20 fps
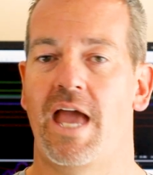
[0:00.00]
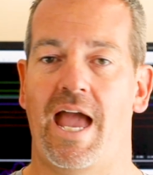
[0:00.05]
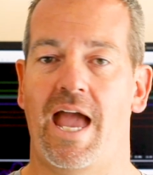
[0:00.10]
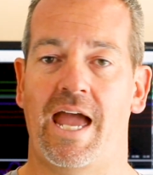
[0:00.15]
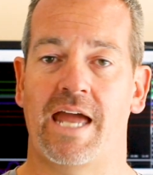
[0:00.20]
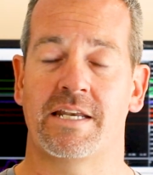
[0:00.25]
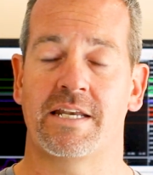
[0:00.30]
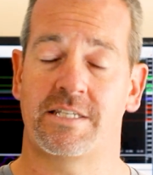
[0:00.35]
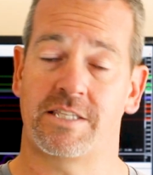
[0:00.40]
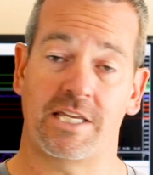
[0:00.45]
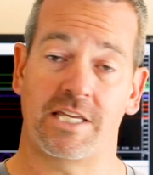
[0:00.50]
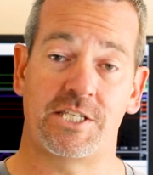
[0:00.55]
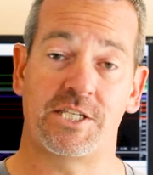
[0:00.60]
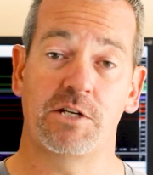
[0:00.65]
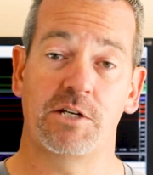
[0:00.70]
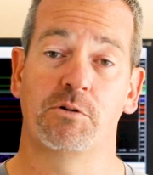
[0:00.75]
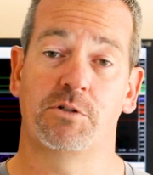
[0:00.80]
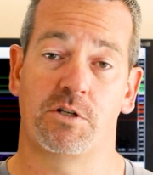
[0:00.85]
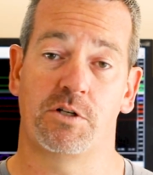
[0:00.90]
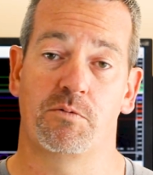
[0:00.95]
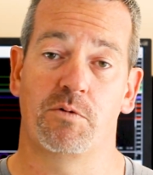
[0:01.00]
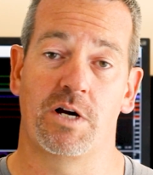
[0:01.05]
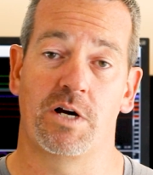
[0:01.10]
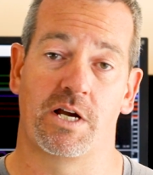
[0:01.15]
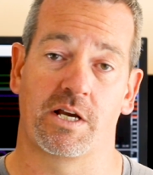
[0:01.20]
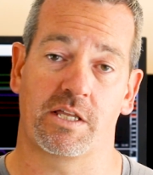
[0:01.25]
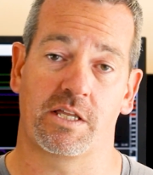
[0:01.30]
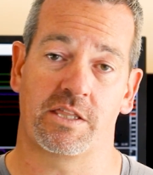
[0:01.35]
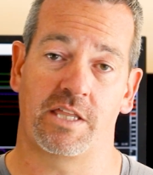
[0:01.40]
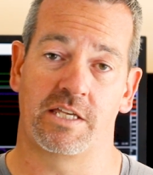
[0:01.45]
And they still do
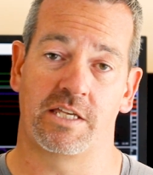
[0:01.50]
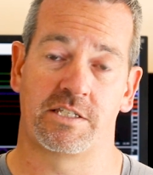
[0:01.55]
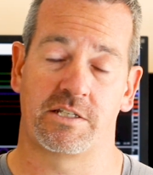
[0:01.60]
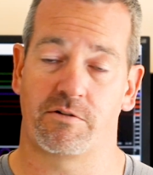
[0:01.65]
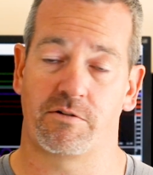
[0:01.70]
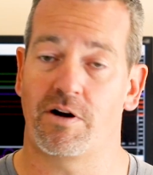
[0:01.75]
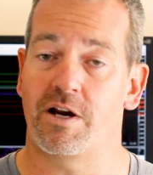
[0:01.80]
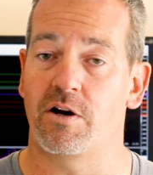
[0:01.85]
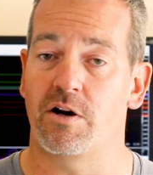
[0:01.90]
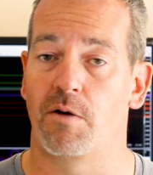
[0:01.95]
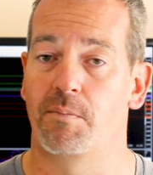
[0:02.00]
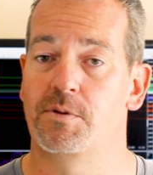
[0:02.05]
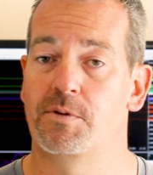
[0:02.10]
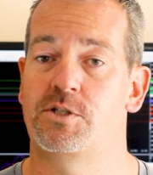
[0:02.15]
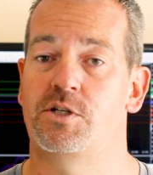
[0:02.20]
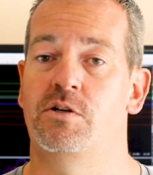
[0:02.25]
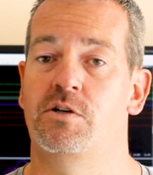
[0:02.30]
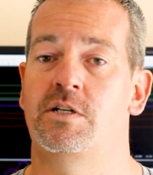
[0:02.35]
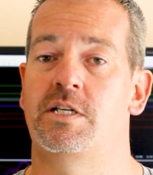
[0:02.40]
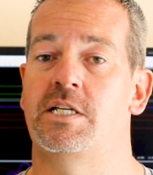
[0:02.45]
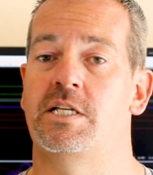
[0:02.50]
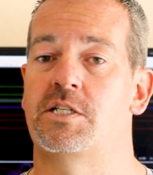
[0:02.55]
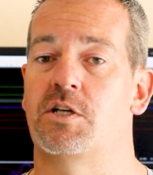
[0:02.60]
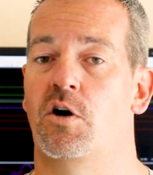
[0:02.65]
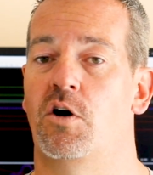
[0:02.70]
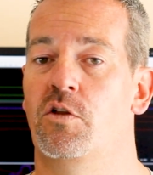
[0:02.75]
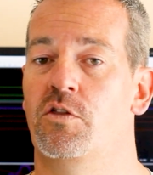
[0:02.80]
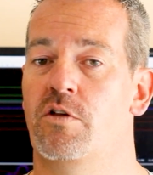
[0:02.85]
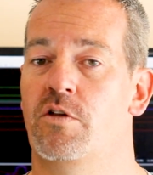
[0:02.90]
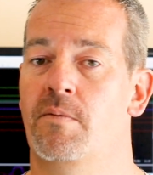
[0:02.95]
work. There's great opportunities
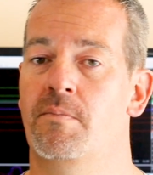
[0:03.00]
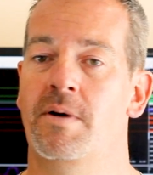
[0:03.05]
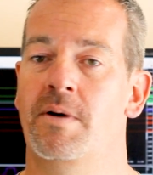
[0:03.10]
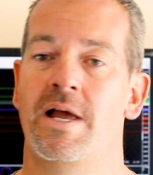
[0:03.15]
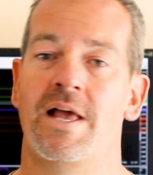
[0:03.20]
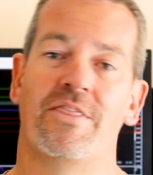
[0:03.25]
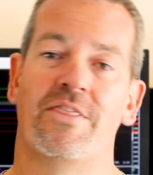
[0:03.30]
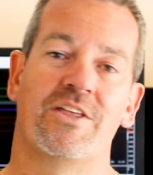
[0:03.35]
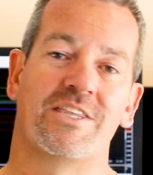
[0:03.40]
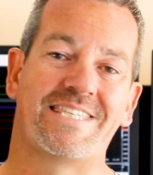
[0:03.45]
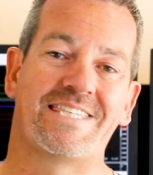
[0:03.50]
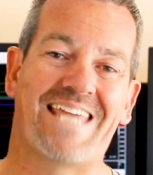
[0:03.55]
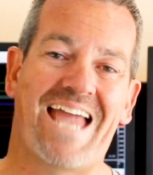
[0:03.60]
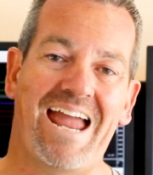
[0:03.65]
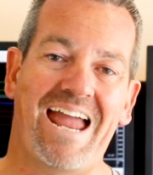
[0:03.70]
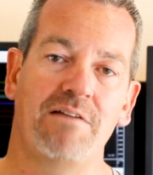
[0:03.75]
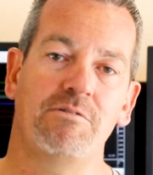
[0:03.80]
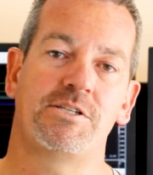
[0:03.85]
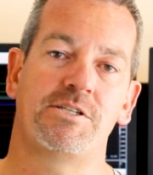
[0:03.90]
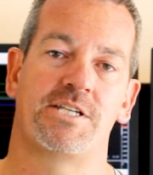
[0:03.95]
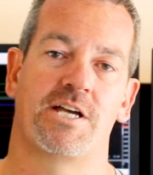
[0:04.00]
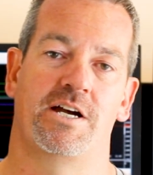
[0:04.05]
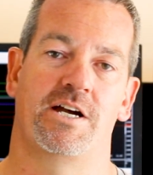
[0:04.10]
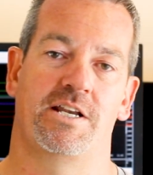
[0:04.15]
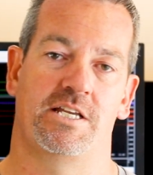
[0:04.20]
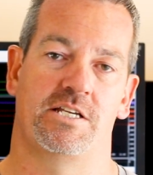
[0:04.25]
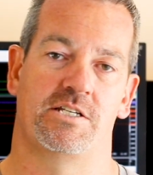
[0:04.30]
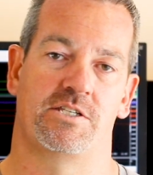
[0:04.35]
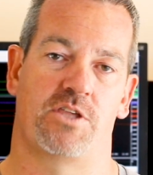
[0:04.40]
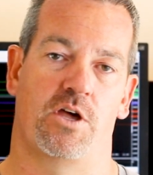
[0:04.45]
on them. The
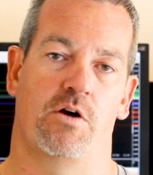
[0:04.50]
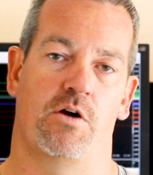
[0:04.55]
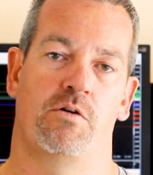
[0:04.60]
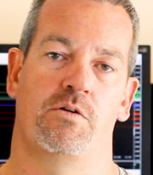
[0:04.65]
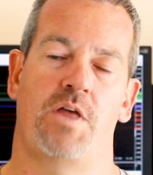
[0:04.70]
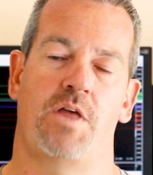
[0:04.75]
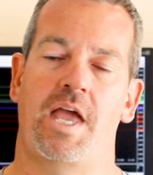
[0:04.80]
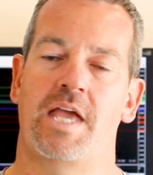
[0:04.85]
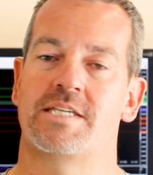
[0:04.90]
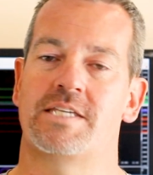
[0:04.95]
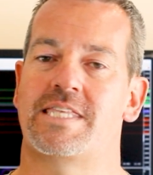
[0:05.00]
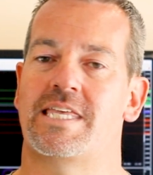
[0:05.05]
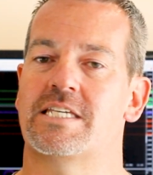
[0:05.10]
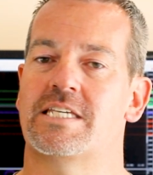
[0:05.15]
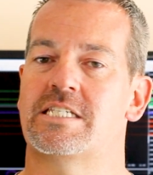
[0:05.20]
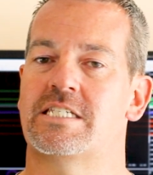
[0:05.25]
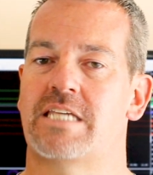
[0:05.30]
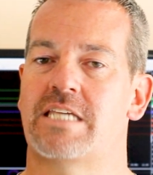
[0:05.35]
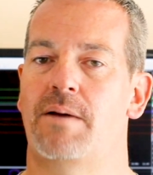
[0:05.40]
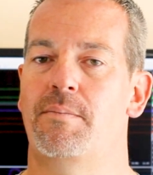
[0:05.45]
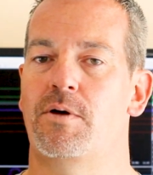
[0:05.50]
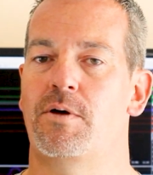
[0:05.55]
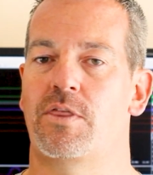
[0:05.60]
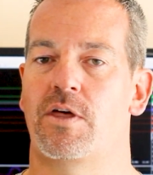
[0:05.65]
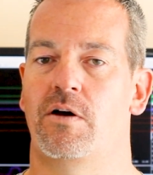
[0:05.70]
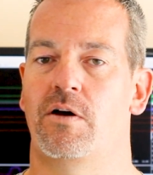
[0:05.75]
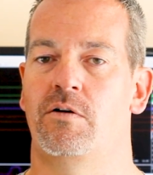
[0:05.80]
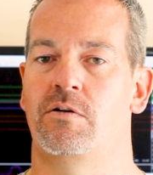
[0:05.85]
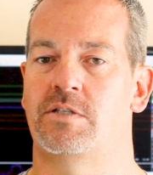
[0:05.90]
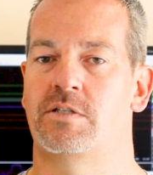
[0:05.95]
downside is though, is that some of
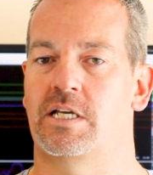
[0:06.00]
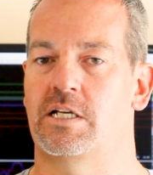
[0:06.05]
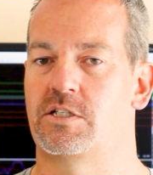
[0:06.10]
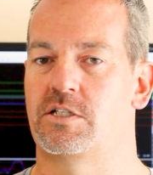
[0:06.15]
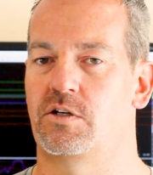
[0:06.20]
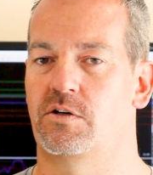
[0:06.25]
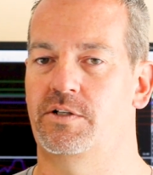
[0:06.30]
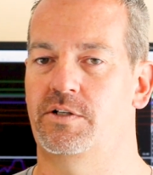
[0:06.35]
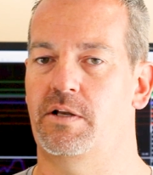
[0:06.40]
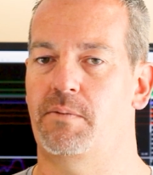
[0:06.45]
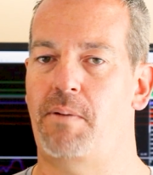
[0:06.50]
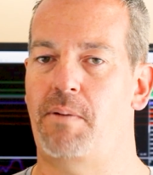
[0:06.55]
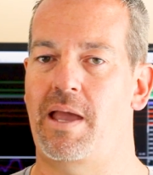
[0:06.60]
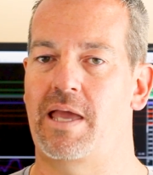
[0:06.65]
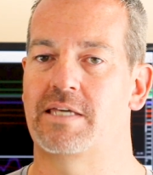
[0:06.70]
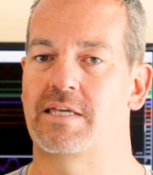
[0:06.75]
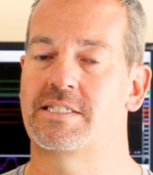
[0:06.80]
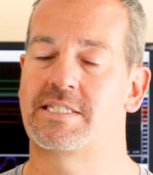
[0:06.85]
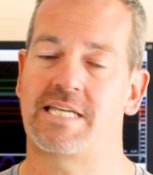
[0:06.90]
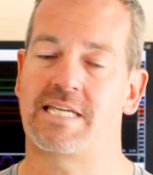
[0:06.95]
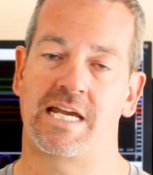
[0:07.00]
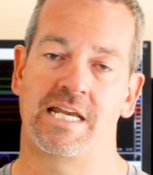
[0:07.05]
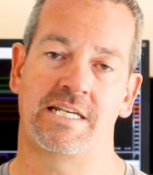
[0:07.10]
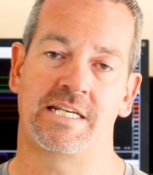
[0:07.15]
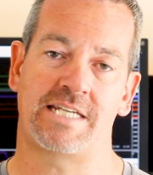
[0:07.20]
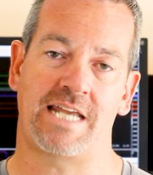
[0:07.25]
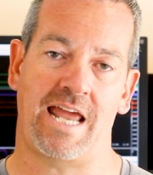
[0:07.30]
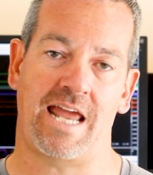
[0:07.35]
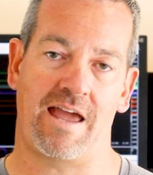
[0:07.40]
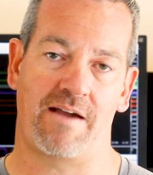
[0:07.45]
those exotic pairs
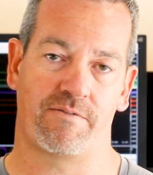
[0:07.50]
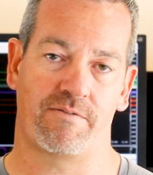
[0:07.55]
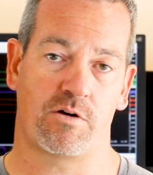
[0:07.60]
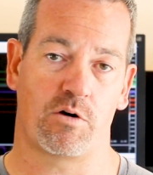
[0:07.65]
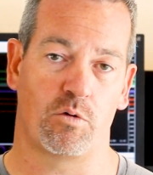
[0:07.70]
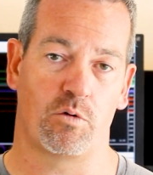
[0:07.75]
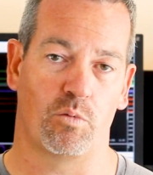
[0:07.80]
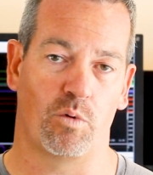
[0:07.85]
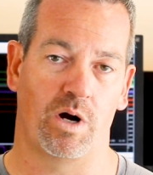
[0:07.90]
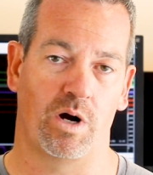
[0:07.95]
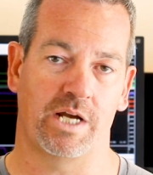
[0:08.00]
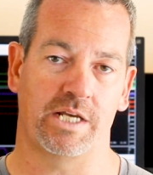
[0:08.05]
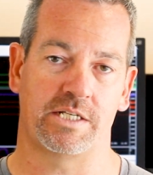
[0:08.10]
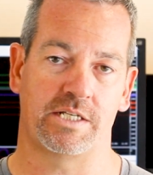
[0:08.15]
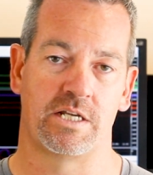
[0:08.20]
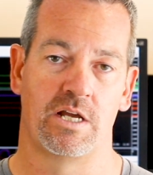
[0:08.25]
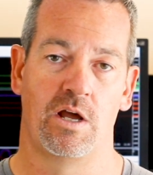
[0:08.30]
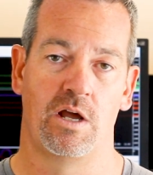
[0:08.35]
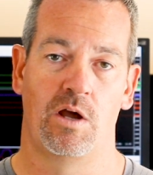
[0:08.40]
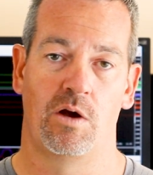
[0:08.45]
tend to have quite